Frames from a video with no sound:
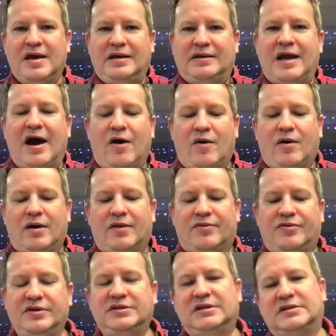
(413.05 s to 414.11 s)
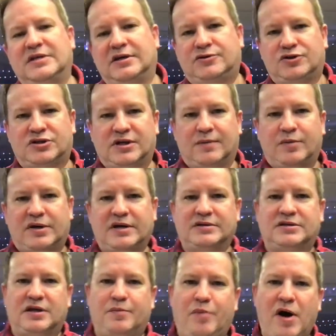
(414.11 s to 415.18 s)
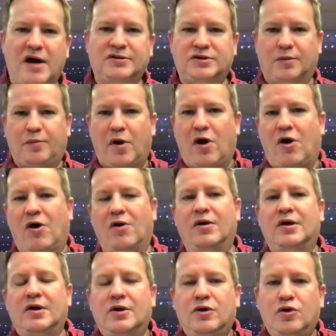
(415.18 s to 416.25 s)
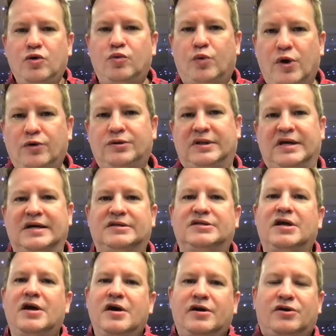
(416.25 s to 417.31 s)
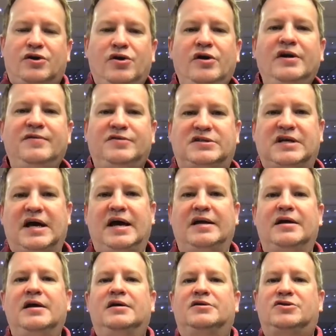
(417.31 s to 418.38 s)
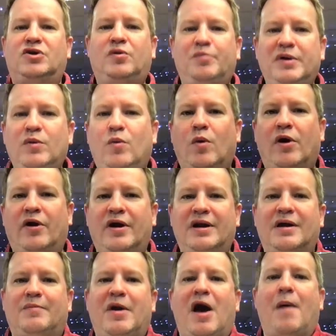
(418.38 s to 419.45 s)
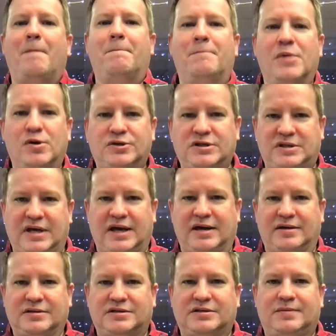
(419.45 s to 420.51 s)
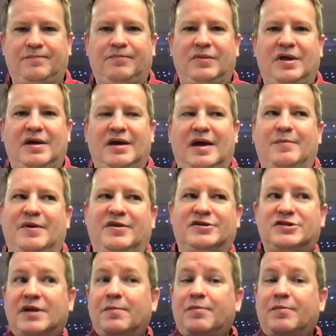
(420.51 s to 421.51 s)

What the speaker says: Now, this is interesting because the Apostle Paul, who wrote this, could have said, don't be worried about most things. I mean, there's some